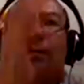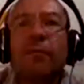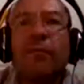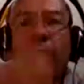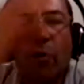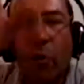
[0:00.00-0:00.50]

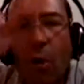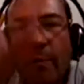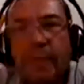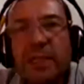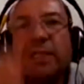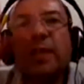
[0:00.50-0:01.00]
for
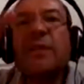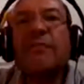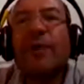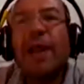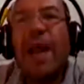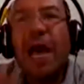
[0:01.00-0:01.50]
covering
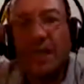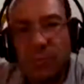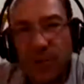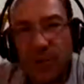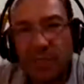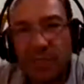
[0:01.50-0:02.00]
different
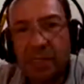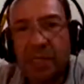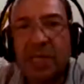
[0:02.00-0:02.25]
aspects